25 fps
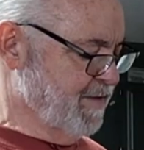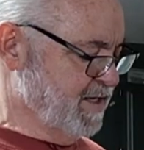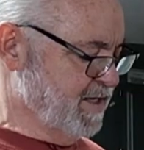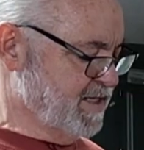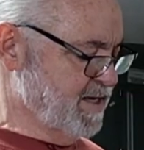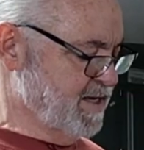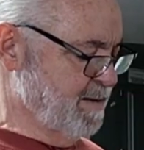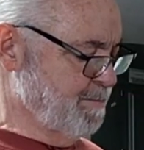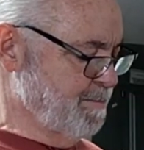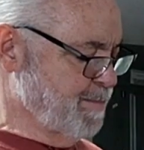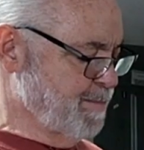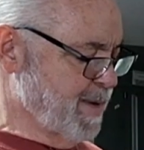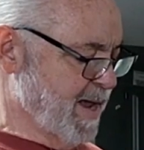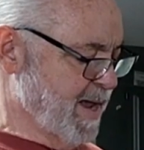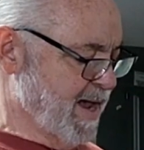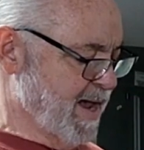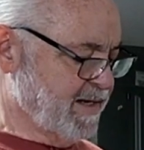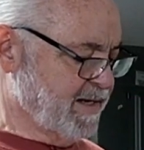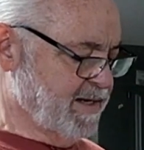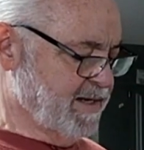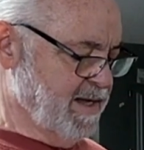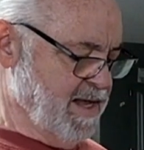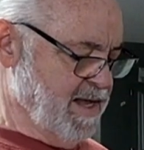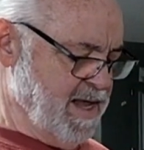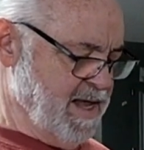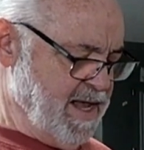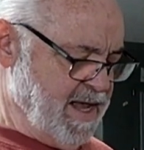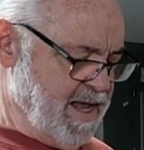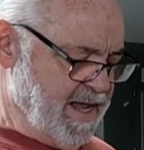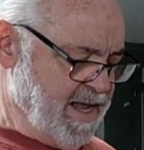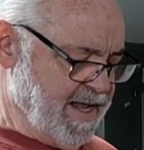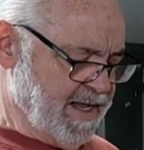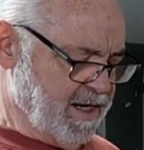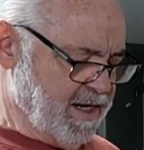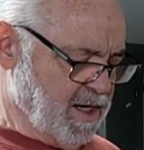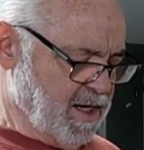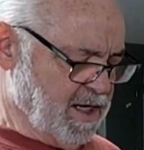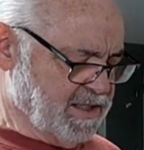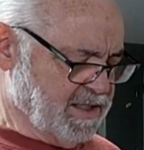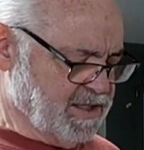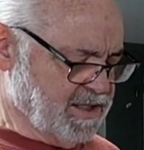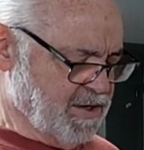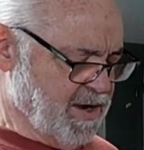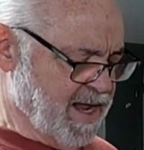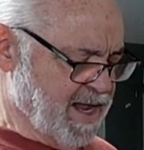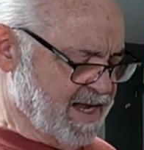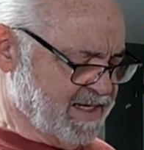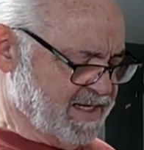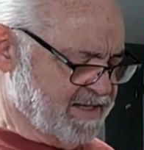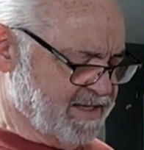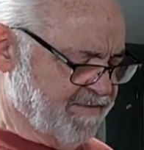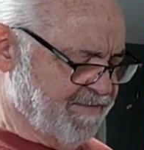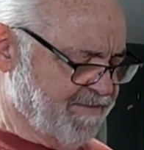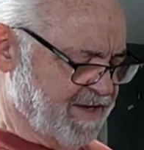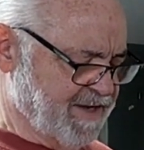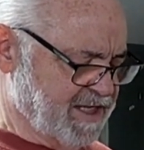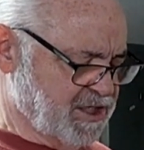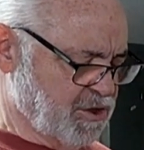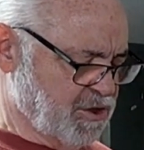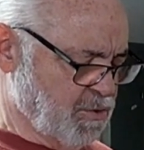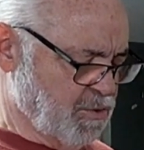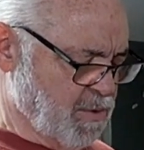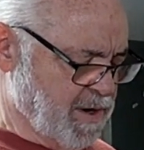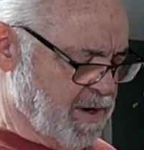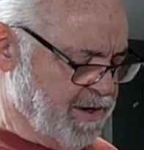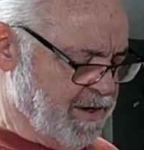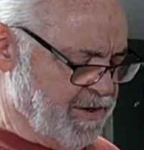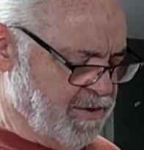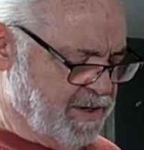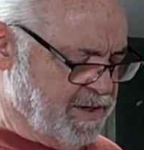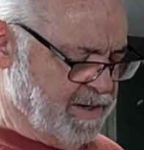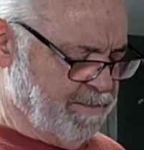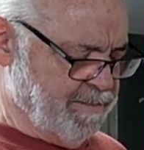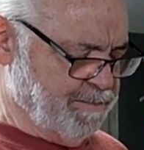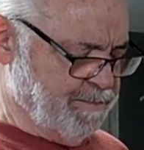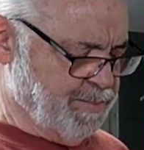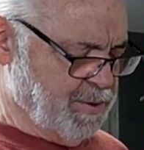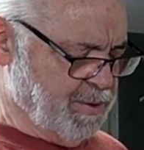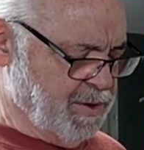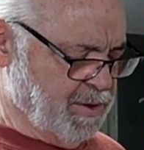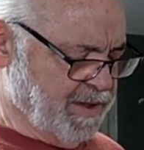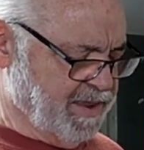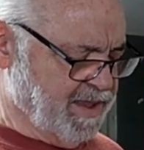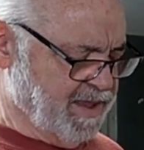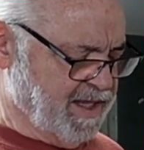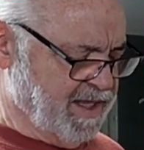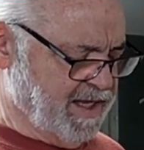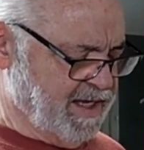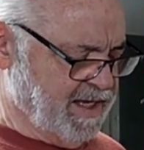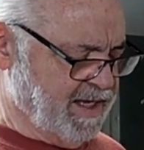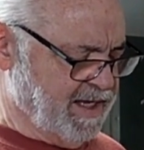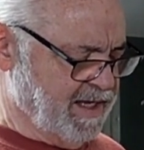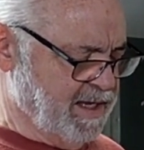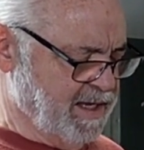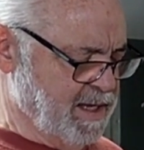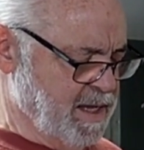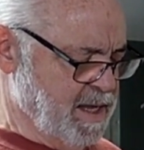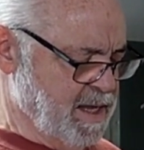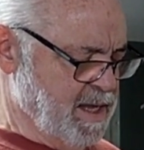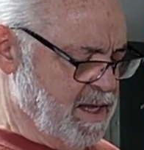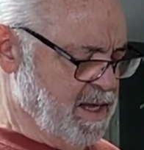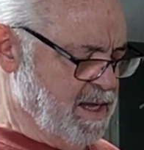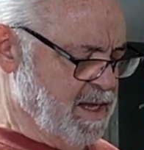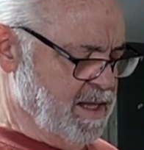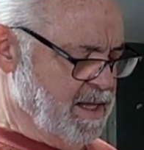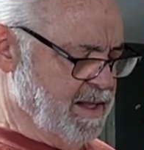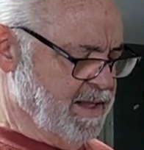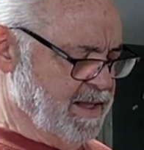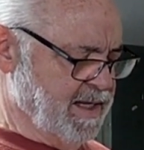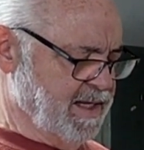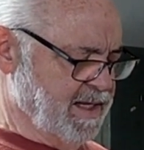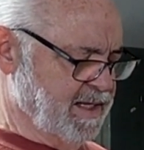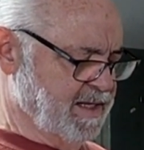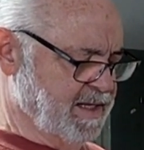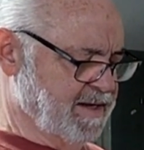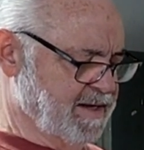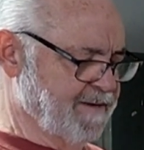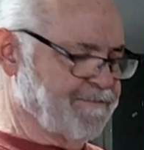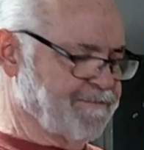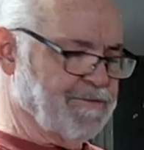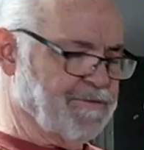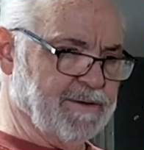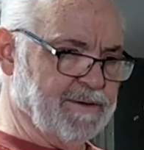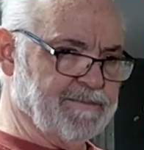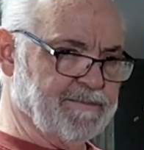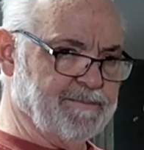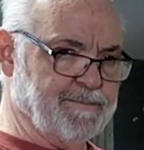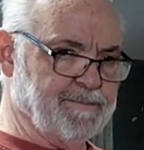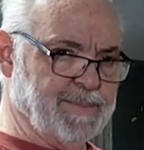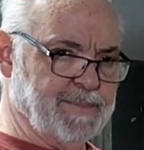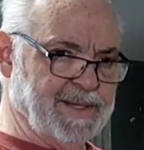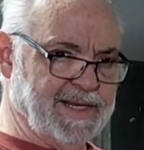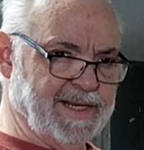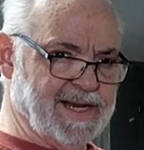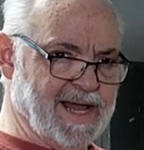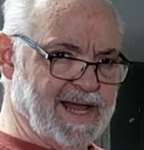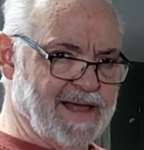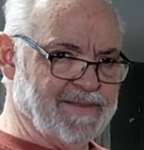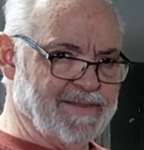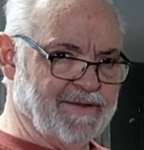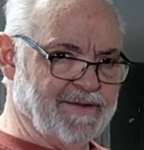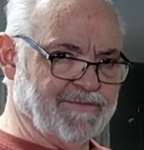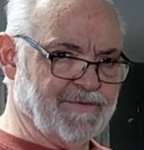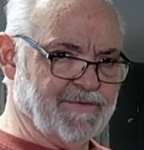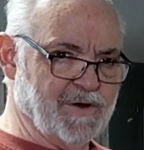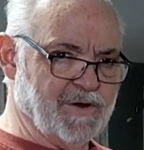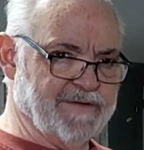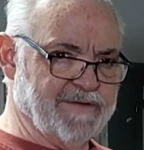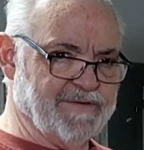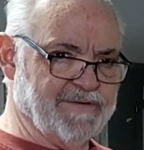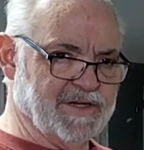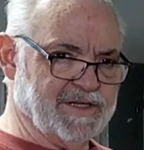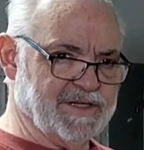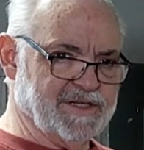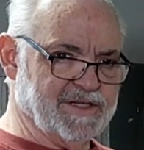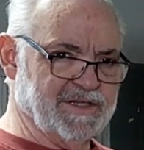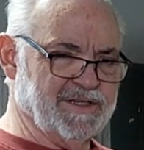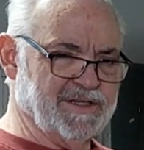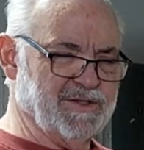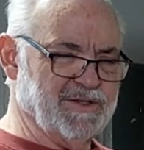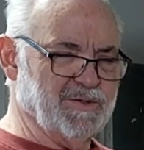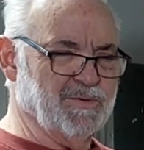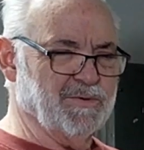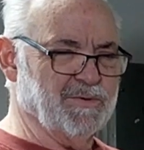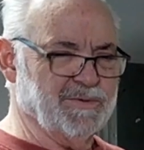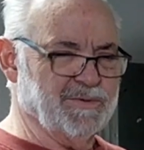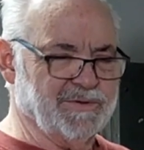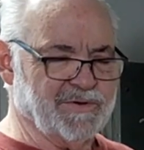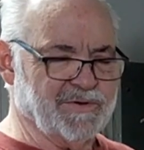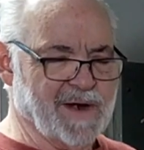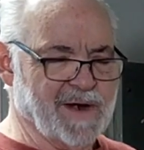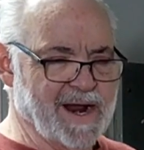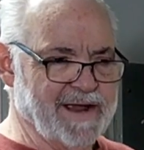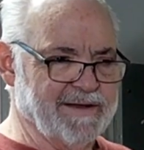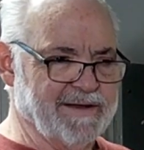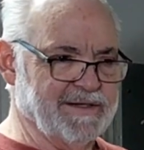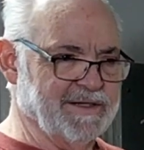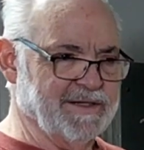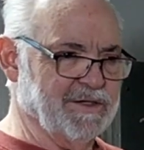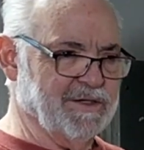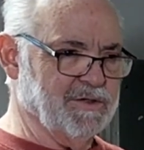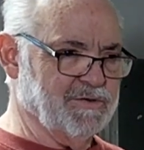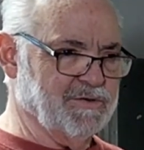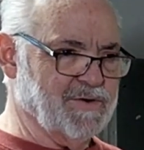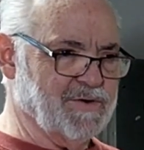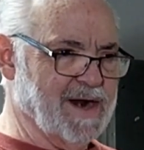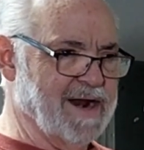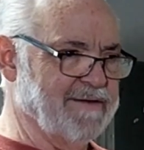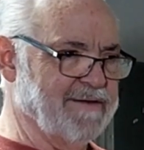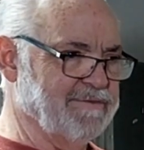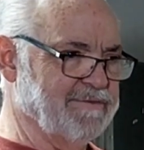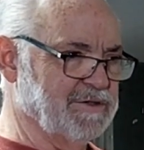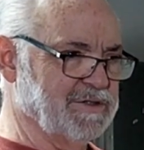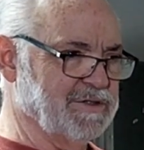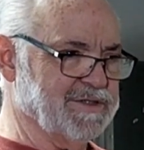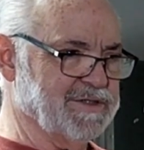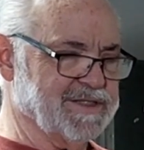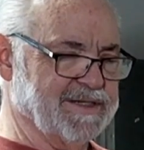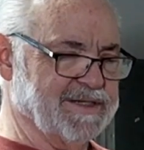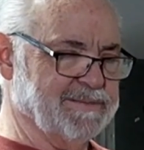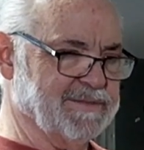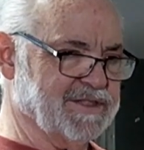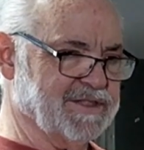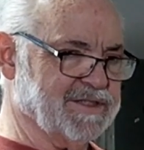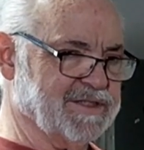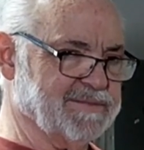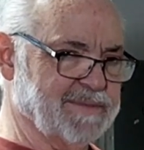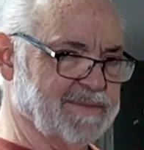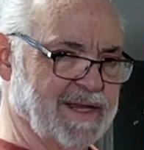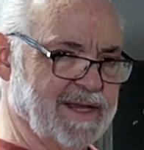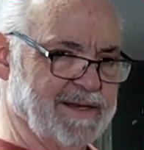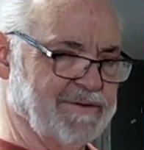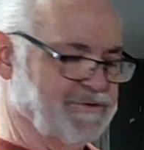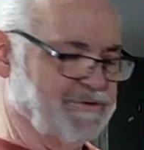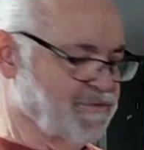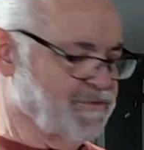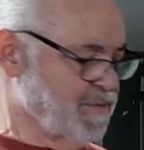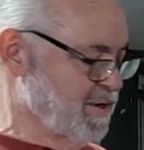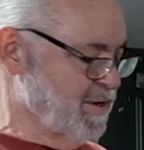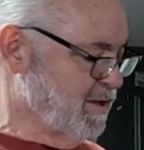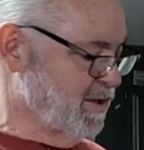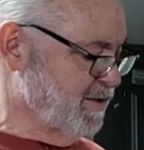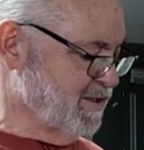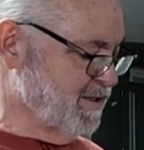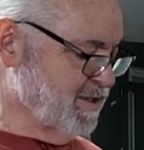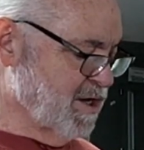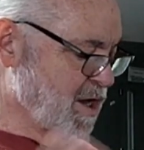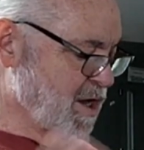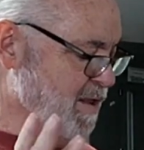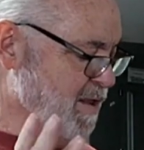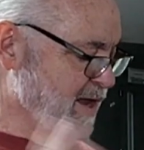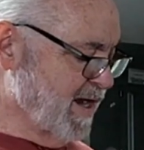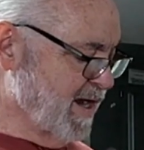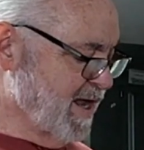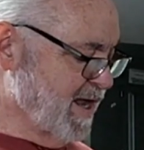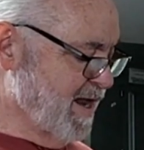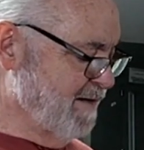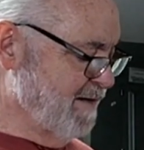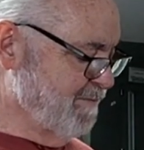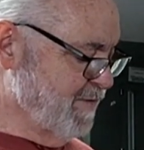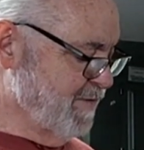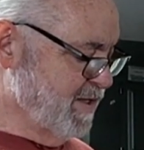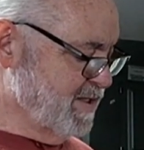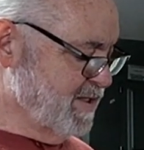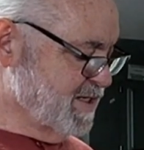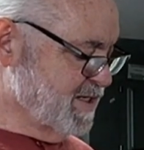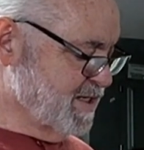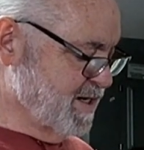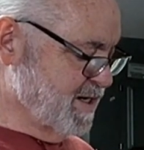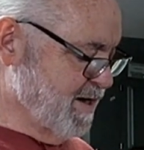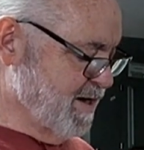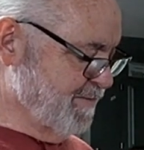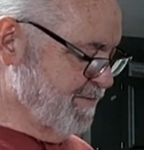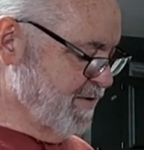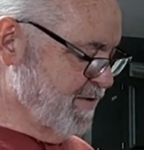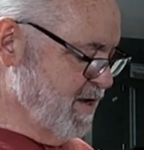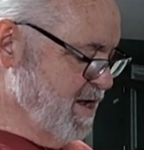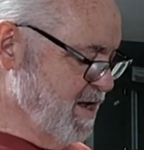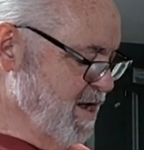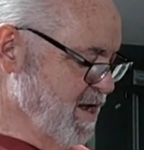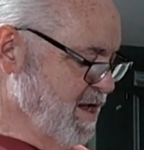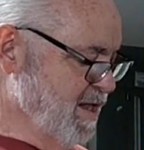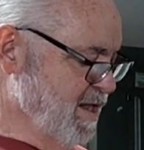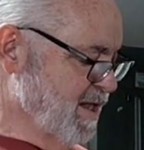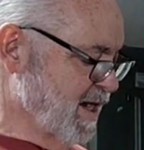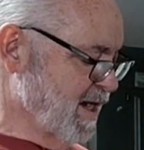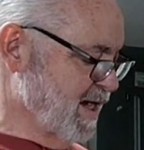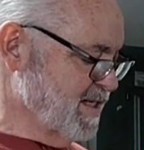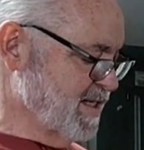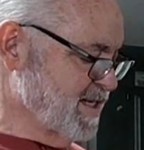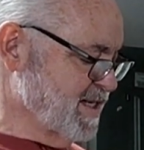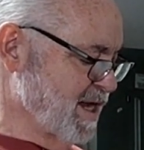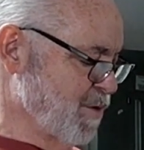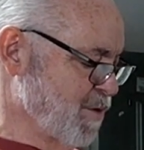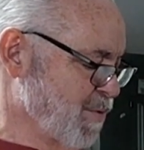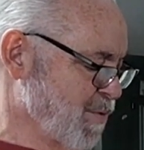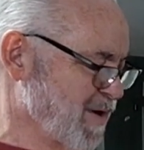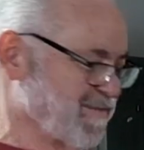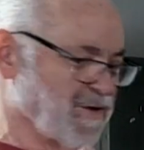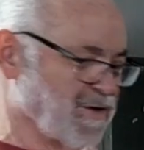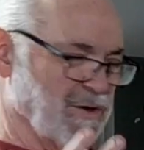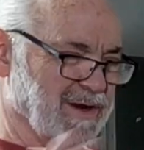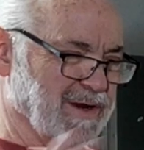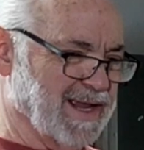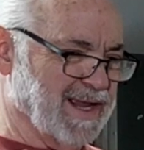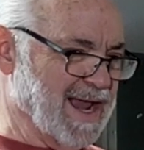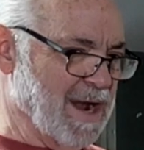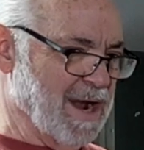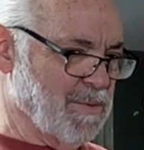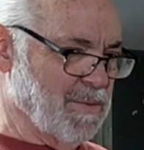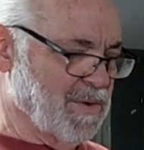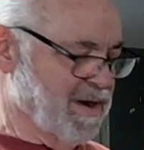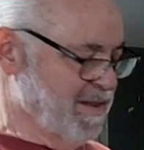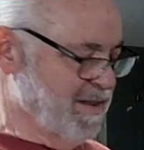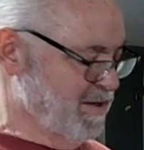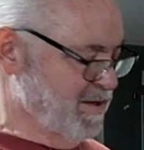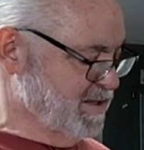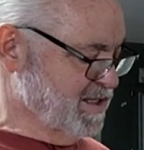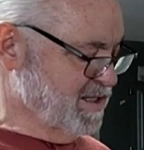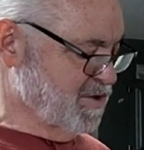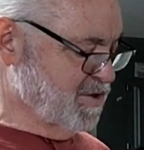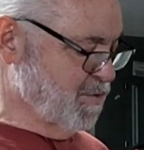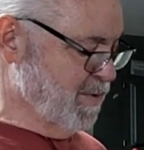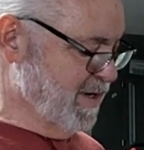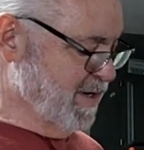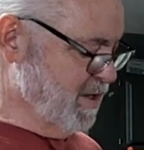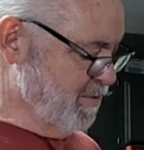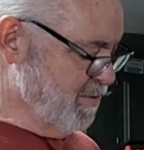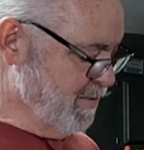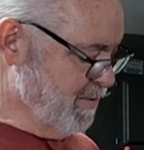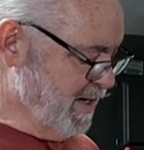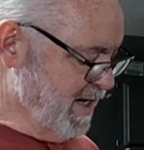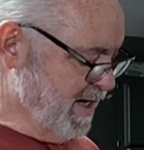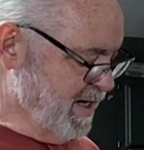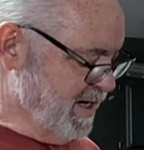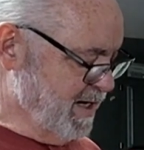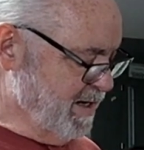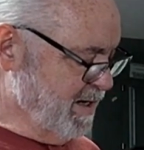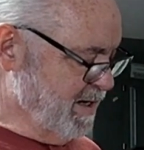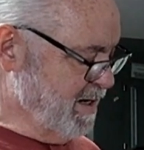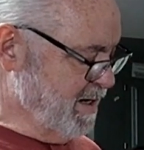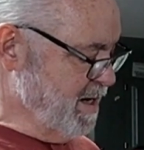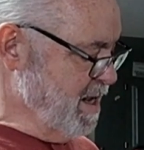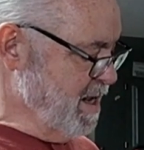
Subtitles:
impact. It also has a feature where you can put the different bit on the front of it to do drivers and drills and all that kind of fun stuff. Like I say, we've already got one of those, so we don't need it.